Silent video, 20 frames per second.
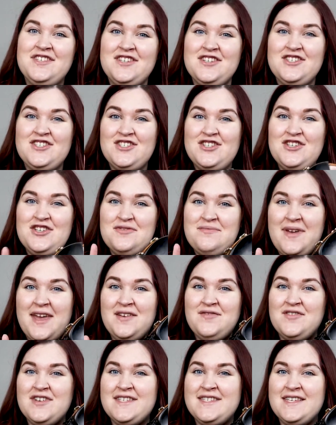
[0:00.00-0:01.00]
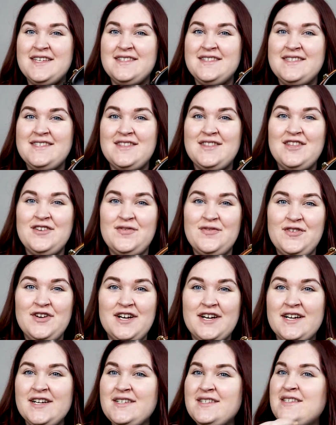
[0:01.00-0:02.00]
So there's two main reasons. The
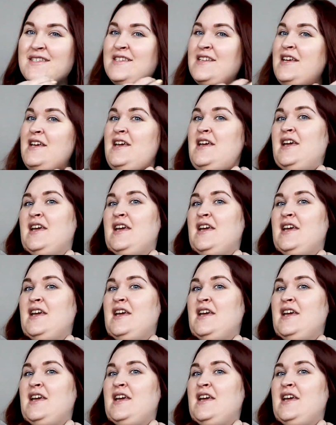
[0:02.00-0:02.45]
first